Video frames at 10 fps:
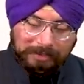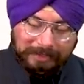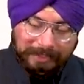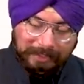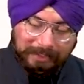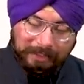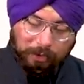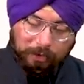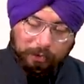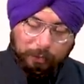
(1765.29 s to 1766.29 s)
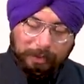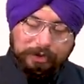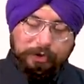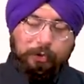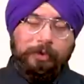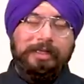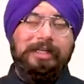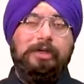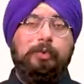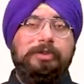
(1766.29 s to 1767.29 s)
Then, in order to ensure
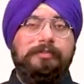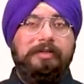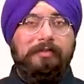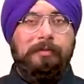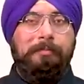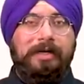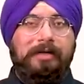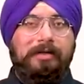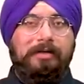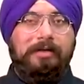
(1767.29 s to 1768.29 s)
inclusive development,